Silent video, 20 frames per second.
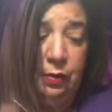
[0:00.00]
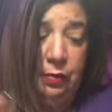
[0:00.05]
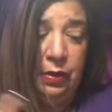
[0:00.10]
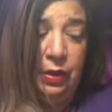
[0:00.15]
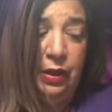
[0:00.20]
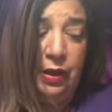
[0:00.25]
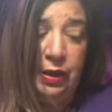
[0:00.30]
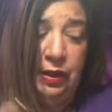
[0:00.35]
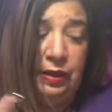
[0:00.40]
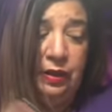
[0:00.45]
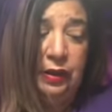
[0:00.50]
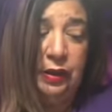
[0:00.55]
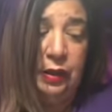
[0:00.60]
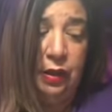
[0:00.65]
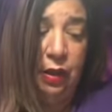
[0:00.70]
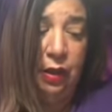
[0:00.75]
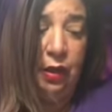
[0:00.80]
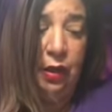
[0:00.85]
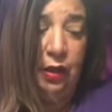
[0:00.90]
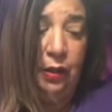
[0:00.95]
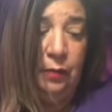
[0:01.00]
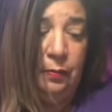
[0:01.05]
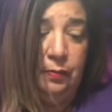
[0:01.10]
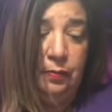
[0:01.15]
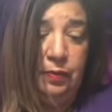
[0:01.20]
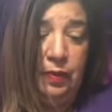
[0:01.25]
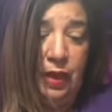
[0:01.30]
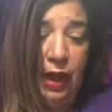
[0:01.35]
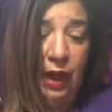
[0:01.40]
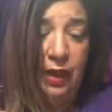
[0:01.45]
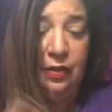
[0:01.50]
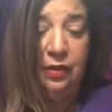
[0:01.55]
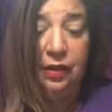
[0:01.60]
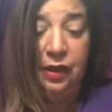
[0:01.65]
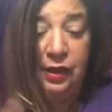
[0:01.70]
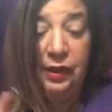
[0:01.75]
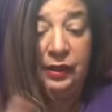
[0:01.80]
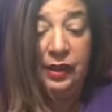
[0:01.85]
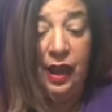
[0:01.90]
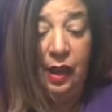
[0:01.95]
because um, yeah,
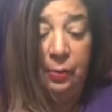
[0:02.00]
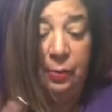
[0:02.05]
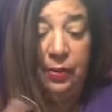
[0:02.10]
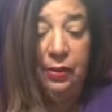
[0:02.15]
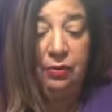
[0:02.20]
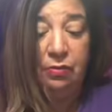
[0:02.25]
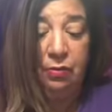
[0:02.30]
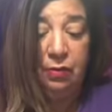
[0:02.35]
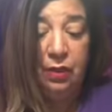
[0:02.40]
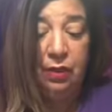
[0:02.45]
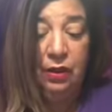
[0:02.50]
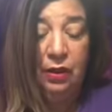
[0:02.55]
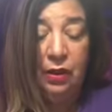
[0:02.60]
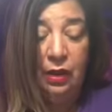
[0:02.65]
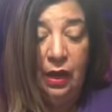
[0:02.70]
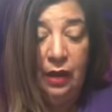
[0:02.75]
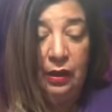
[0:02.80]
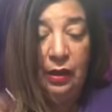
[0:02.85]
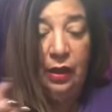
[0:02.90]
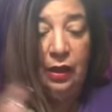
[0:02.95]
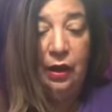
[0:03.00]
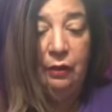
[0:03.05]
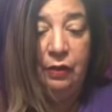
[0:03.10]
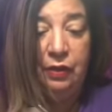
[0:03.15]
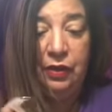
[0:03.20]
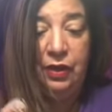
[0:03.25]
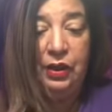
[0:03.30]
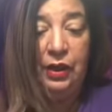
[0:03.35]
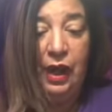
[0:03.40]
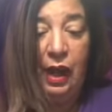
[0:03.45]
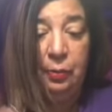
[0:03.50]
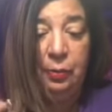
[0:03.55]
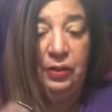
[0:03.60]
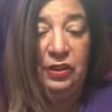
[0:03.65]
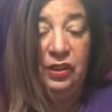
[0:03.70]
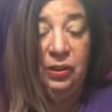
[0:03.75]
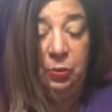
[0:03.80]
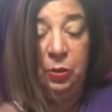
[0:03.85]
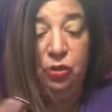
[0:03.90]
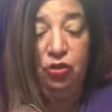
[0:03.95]
things happen and everything
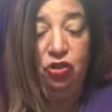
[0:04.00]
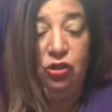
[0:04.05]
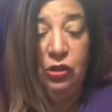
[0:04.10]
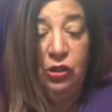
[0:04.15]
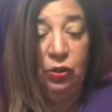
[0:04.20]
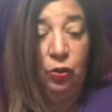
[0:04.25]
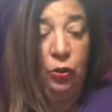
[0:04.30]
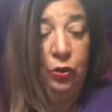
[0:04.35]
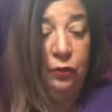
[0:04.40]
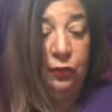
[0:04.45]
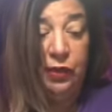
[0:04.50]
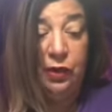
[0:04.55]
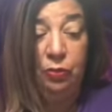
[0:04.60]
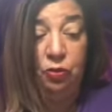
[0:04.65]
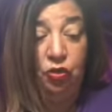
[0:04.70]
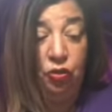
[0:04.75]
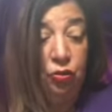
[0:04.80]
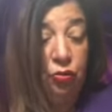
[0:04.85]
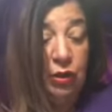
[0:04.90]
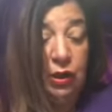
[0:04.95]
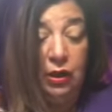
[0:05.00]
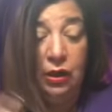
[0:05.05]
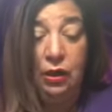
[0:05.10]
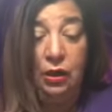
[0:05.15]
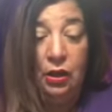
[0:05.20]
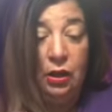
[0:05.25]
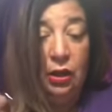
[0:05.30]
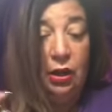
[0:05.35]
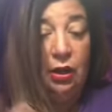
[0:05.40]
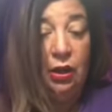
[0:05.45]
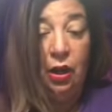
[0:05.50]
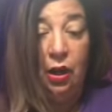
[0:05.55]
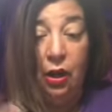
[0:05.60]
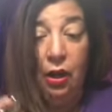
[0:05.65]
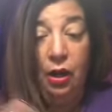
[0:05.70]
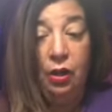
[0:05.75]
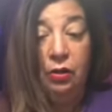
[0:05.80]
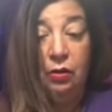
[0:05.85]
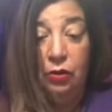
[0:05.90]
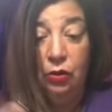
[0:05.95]
happens, especially in the twin flame journey.
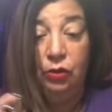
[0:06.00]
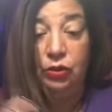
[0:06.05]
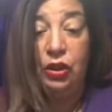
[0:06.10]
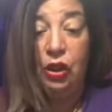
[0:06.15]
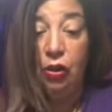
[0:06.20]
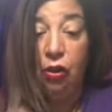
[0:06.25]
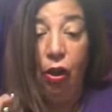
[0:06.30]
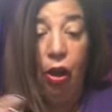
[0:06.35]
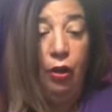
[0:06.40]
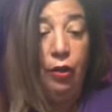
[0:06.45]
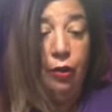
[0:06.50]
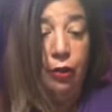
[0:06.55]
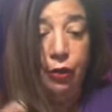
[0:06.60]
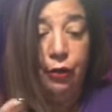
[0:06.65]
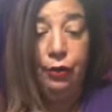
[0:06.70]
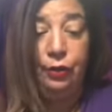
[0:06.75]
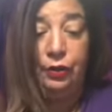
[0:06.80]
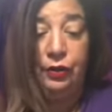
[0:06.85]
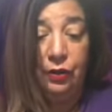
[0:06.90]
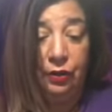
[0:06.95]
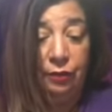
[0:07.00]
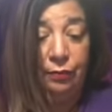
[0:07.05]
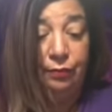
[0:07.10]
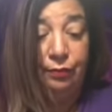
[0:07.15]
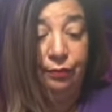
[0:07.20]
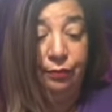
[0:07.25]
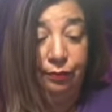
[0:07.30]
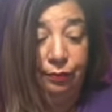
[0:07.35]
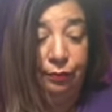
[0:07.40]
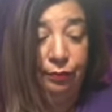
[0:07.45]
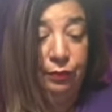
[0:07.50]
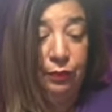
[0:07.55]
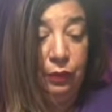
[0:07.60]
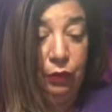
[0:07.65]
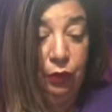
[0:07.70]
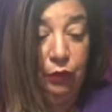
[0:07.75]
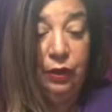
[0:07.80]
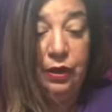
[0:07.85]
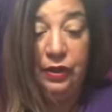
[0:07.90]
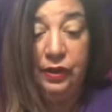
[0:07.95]
Uh, there's a lot of hurt,
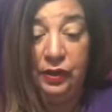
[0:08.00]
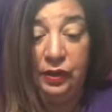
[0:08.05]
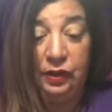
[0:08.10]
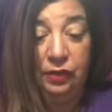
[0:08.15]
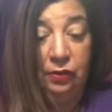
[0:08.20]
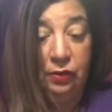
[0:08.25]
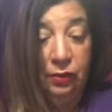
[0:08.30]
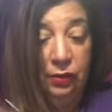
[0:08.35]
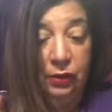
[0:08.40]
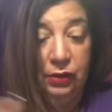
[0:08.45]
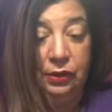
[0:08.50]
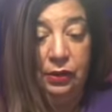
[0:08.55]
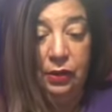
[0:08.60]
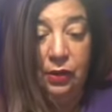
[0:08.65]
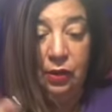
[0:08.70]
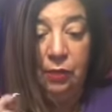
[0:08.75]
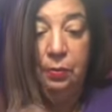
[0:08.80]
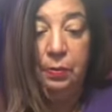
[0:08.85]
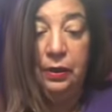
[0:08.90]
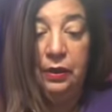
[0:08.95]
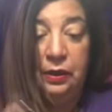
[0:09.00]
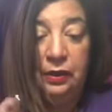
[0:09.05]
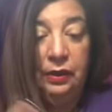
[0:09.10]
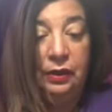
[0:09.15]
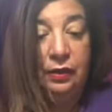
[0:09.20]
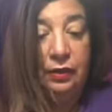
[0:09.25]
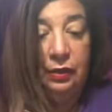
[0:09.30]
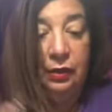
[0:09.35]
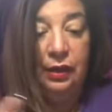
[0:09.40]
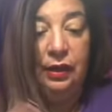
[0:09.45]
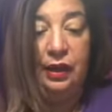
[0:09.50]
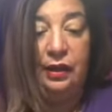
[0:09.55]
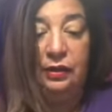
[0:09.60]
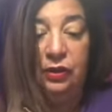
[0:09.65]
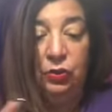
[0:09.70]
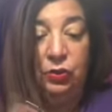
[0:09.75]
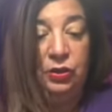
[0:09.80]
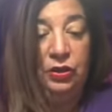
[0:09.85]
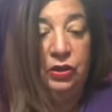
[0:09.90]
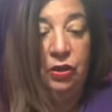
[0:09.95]
there is, but the
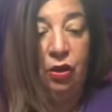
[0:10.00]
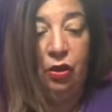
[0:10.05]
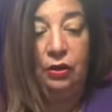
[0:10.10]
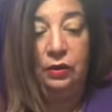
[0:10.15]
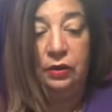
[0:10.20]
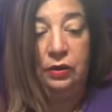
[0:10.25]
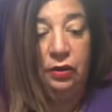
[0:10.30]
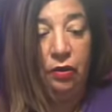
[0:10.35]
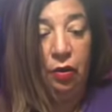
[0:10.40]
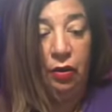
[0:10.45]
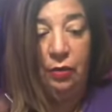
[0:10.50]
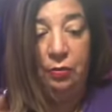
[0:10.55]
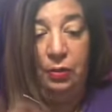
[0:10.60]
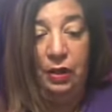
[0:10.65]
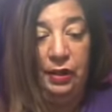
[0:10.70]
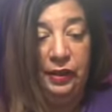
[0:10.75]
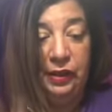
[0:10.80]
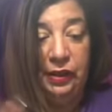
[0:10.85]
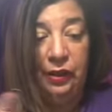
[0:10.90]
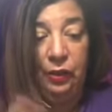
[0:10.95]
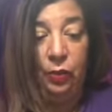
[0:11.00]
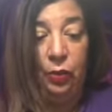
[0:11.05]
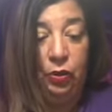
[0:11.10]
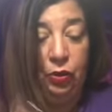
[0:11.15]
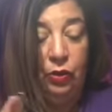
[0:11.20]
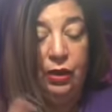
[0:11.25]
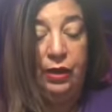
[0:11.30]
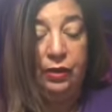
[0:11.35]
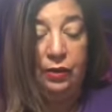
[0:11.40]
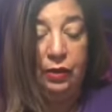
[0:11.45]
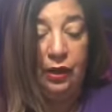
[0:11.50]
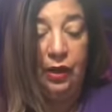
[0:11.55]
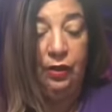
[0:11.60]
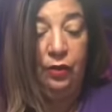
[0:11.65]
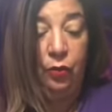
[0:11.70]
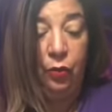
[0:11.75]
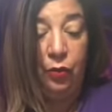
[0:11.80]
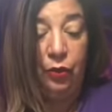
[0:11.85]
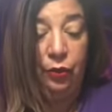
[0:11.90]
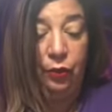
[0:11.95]
end results are amazing when you get
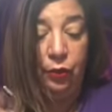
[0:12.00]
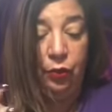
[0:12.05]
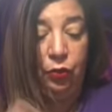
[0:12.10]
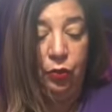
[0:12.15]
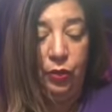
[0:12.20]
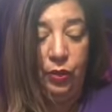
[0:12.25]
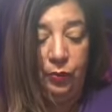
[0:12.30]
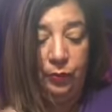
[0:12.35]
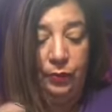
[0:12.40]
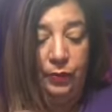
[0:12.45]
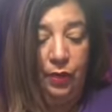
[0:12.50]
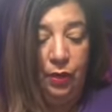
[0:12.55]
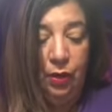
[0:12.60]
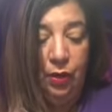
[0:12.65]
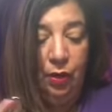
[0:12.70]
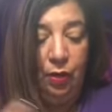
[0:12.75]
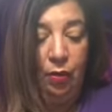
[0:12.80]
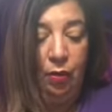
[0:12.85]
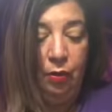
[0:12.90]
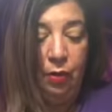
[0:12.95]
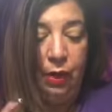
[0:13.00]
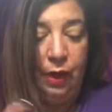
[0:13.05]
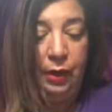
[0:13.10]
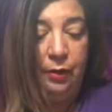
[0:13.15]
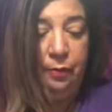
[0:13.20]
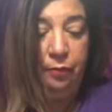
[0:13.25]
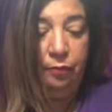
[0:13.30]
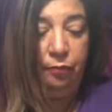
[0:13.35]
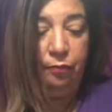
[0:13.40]
together with your twin, okay?